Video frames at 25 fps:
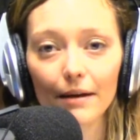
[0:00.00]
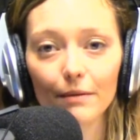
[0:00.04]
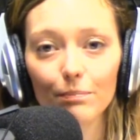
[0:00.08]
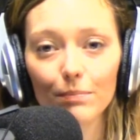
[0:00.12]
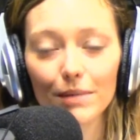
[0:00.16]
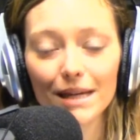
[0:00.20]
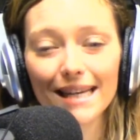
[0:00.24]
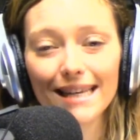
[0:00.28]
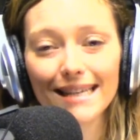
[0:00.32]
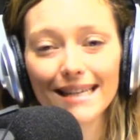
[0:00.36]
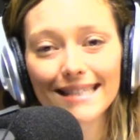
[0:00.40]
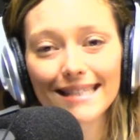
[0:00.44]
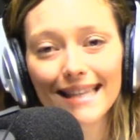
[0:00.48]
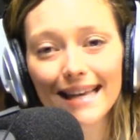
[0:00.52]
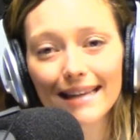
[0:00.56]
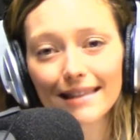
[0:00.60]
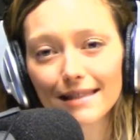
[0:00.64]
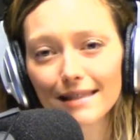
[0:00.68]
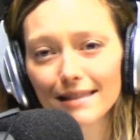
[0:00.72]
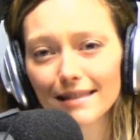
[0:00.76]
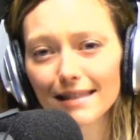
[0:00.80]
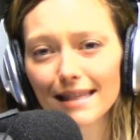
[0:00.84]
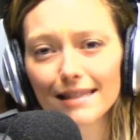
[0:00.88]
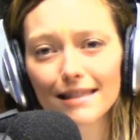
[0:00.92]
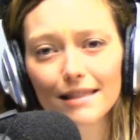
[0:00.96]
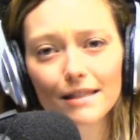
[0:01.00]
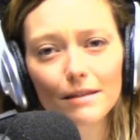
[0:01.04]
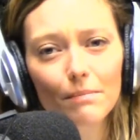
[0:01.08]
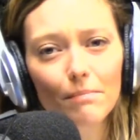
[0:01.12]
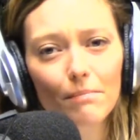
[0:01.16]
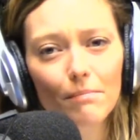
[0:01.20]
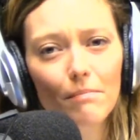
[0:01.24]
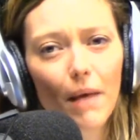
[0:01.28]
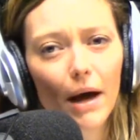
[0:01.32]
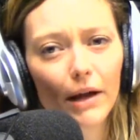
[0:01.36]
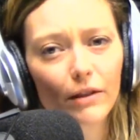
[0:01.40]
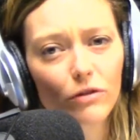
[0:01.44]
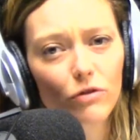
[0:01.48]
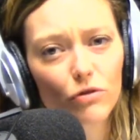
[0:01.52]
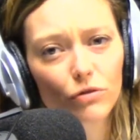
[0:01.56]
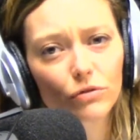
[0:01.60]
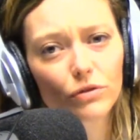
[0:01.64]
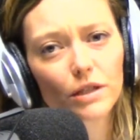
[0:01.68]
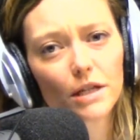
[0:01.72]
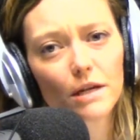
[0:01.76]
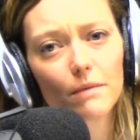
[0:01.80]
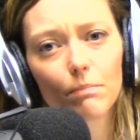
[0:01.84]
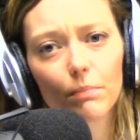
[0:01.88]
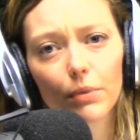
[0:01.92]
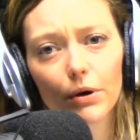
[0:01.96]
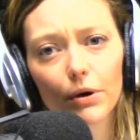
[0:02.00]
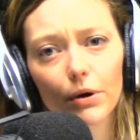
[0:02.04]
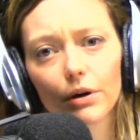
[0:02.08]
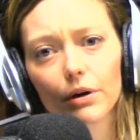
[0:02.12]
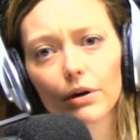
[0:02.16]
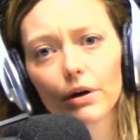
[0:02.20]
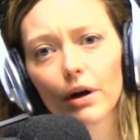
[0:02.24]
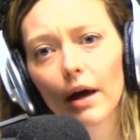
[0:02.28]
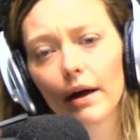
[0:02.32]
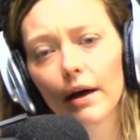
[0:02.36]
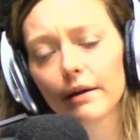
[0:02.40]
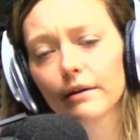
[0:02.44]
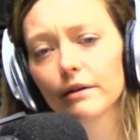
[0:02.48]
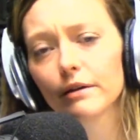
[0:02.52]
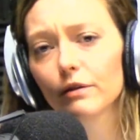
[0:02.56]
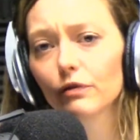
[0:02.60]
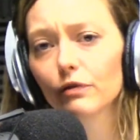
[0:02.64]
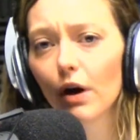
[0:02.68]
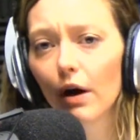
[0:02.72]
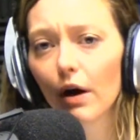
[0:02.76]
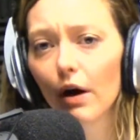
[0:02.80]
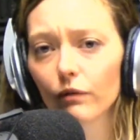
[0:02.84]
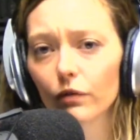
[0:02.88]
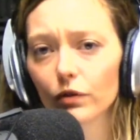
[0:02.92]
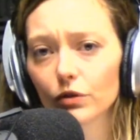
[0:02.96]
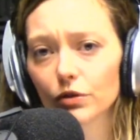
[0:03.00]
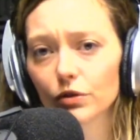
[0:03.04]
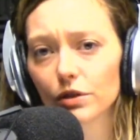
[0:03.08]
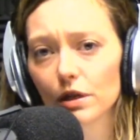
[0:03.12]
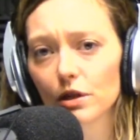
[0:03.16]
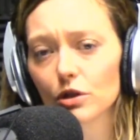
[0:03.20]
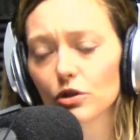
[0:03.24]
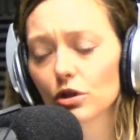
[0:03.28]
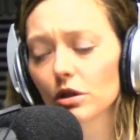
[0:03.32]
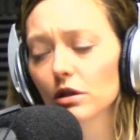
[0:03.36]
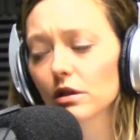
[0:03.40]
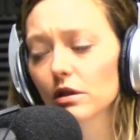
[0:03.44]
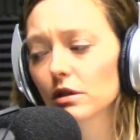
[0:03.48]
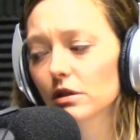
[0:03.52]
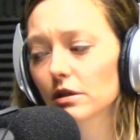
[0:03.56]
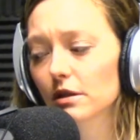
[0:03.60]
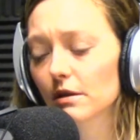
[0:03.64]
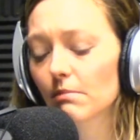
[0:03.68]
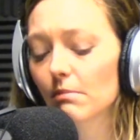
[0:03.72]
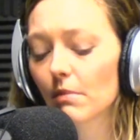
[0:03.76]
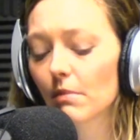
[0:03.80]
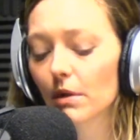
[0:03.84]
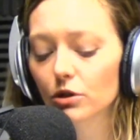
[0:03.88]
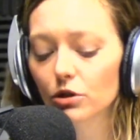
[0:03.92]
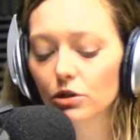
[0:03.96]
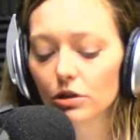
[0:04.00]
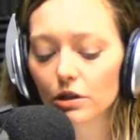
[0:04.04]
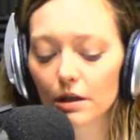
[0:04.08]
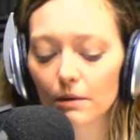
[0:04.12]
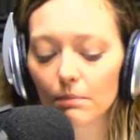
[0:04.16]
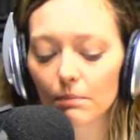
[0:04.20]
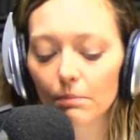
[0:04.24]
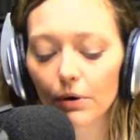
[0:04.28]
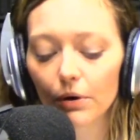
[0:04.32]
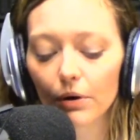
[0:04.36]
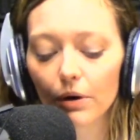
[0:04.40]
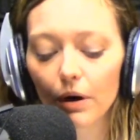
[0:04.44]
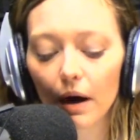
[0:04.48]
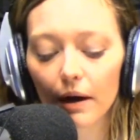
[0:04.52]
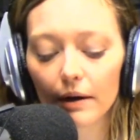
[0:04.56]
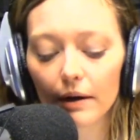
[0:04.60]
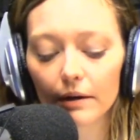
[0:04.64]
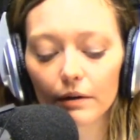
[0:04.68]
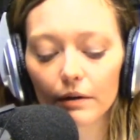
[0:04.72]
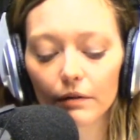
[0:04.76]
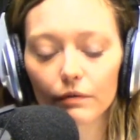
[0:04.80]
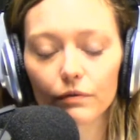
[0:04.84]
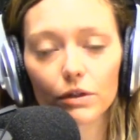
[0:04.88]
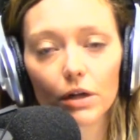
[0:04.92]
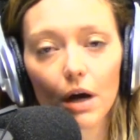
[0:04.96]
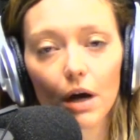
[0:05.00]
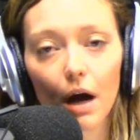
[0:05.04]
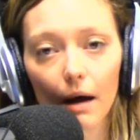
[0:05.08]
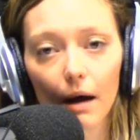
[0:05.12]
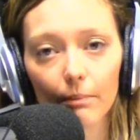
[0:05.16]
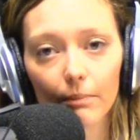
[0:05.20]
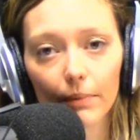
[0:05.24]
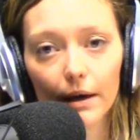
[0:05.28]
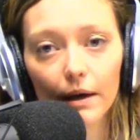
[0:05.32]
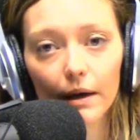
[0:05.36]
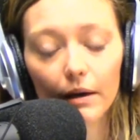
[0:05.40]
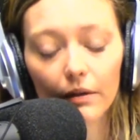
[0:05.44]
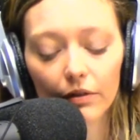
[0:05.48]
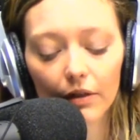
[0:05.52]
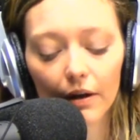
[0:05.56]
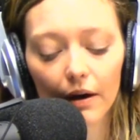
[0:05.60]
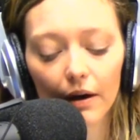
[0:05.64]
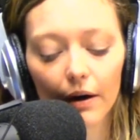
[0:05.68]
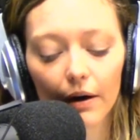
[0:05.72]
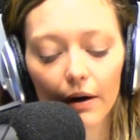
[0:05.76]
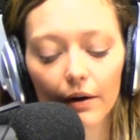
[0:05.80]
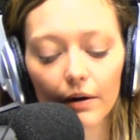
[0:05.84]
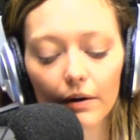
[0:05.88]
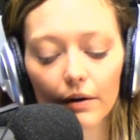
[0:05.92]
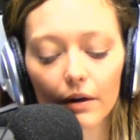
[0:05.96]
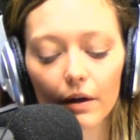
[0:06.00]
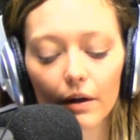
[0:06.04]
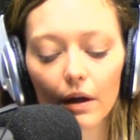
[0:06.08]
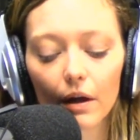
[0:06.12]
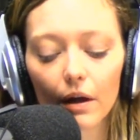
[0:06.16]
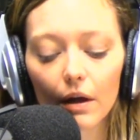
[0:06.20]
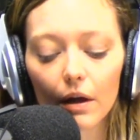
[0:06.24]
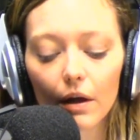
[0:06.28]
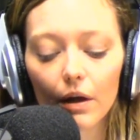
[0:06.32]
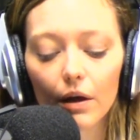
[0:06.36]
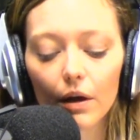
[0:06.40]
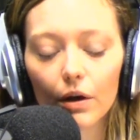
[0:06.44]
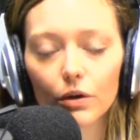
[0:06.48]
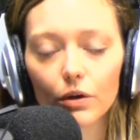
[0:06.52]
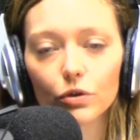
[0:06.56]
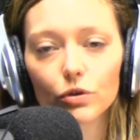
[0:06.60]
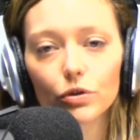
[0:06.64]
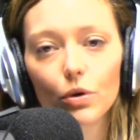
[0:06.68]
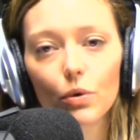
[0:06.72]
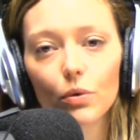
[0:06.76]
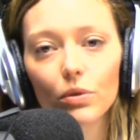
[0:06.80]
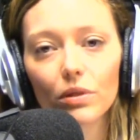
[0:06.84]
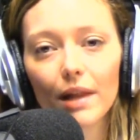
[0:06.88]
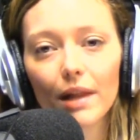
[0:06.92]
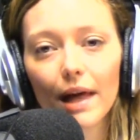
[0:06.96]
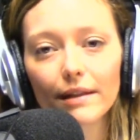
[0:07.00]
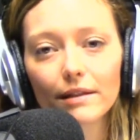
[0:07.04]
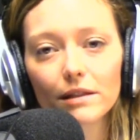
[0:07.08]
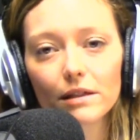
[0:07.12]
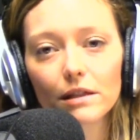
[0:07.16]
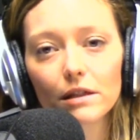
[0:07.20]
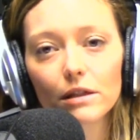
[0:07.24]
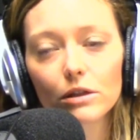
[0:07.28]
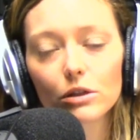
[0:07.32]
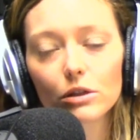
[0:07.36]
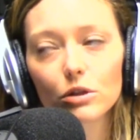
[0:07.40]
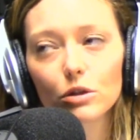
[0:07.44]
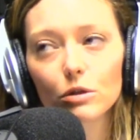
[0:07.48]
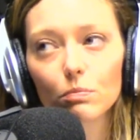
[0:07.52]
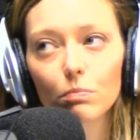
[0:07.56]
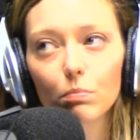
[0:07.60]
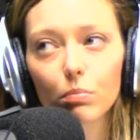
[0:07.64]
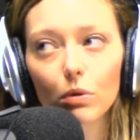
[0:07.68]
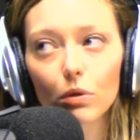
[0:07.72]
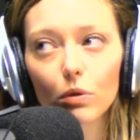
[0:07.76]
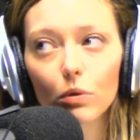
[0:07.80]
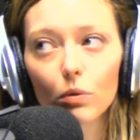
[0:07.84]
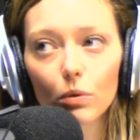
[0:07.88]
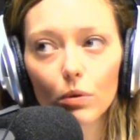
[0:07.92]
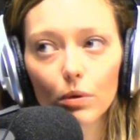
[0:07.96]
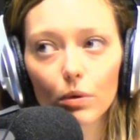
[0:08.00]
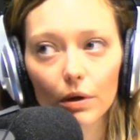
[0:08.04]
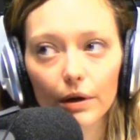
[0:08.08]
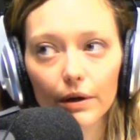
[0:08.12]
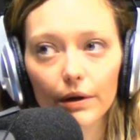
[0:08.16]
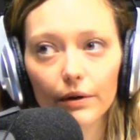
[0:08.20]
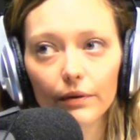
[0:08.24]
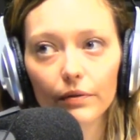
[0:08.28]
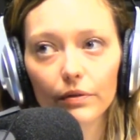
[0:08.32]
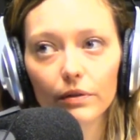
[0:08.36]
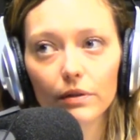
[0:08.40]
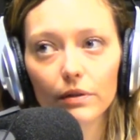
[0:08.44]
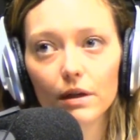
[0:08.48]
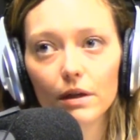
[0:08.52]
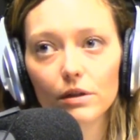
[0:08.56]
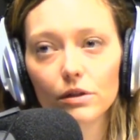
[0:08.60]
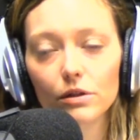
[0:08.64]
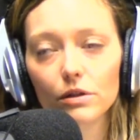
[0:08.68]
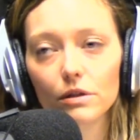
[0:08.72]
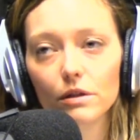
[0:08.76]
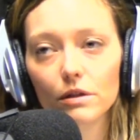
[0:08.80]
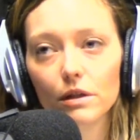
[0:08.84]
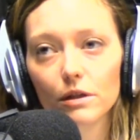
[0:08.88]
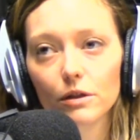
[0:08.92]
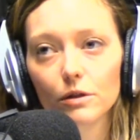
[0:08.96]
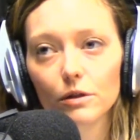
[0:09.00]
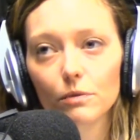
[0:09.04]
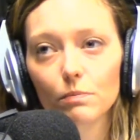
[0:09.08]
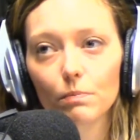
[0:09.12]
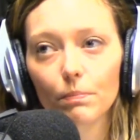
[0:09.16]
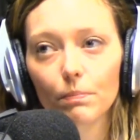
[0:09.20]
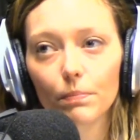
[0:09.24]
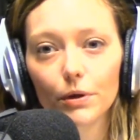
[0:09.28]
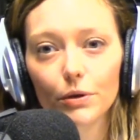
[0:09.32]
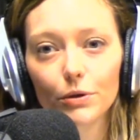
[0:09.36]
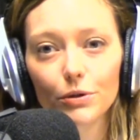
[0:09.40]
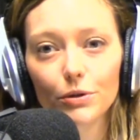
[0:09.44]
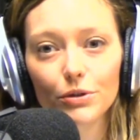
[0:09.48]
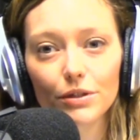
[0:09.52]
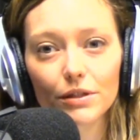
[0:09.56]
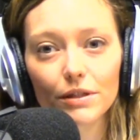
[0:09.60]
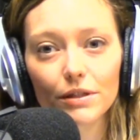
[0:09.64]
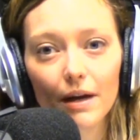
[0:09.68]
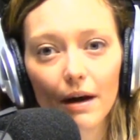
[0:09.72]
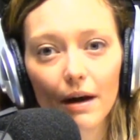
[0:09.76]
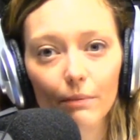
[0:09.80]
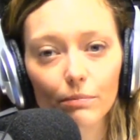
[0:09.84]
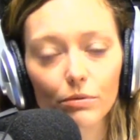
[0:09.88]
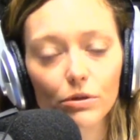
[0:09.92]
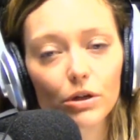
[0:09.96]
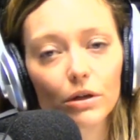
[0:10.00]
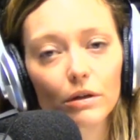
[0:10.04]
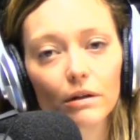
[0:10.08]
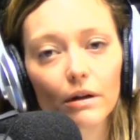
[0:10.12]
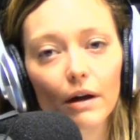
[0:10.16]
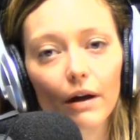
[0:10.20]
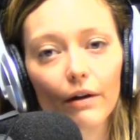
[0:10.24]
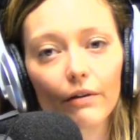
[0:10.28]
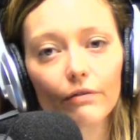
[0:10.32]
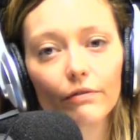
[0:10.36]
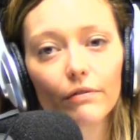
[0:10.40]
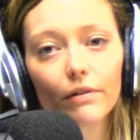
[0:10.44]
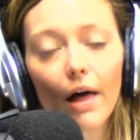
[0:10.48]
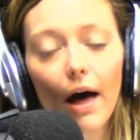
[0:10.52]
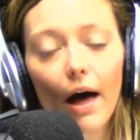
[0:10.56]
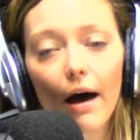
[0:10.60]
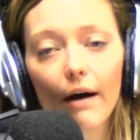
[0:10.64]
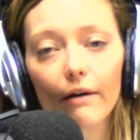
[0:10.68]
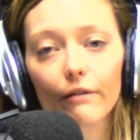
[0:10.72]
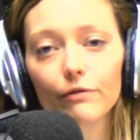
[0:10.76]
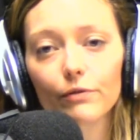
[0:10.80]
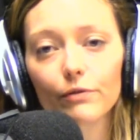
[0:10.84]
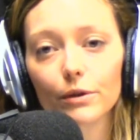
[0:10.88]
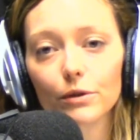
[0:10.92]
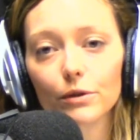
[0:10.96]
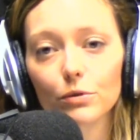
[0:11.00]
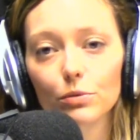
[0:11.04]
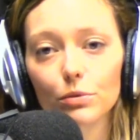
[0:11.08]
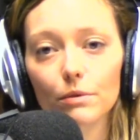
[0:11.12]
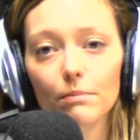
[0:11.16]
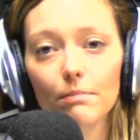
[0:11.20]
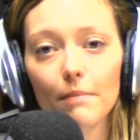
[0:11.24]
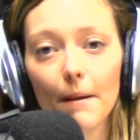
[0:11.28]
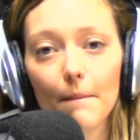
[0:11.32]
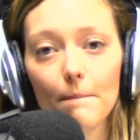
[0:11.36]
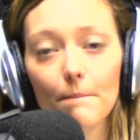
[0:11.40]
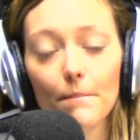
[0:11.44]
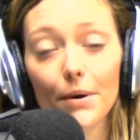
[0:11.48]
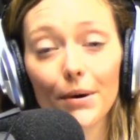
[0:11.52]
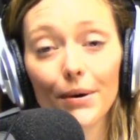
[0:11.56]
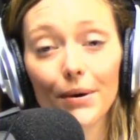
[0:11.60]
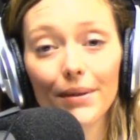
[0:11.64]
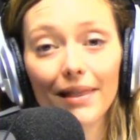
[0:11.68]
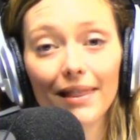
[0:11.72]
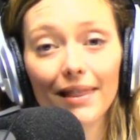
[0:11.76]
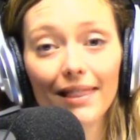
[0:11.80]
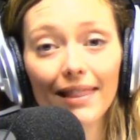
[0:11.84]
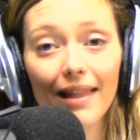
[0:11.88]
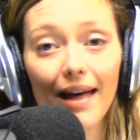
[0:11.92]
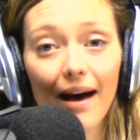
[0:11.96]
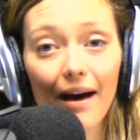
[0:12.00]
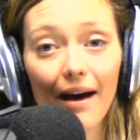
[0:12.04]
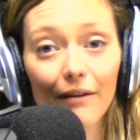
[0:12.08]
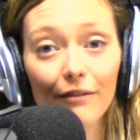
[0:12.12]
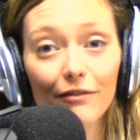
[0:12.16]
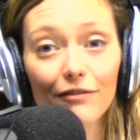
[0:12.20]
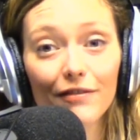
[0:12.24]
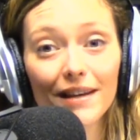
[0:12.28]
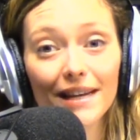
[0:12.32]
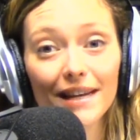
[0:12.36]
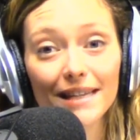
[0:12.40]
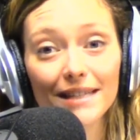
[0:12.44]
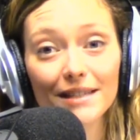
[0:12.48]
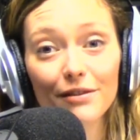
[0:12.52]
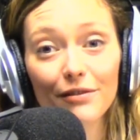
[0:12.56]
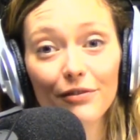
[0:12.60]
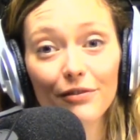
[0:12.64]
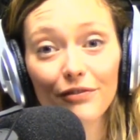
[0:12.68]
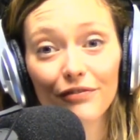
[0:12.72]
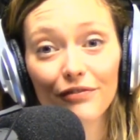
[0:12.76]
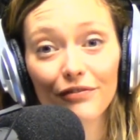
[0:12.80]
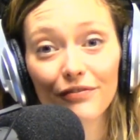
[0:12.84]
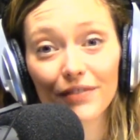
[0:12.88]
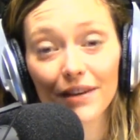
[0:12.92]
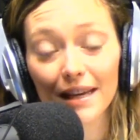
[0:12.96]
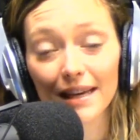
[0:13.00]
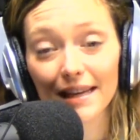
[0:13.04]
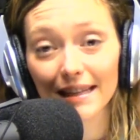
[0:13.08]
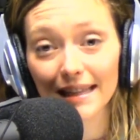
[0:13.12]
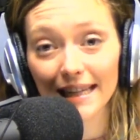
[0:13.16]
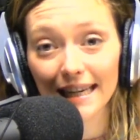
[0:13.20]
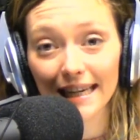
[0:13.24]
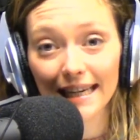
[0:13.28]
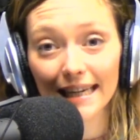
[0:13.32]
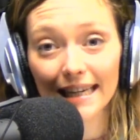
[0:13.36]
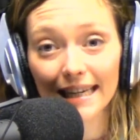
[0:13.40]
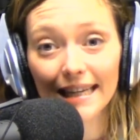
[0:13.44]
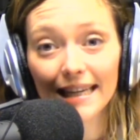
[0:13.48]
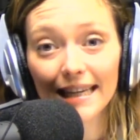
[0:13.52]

because that's a much deeper kind of conversation. It's a much deeper kind of topic there. So let's explore this perception of love, because remember, love is a feeling,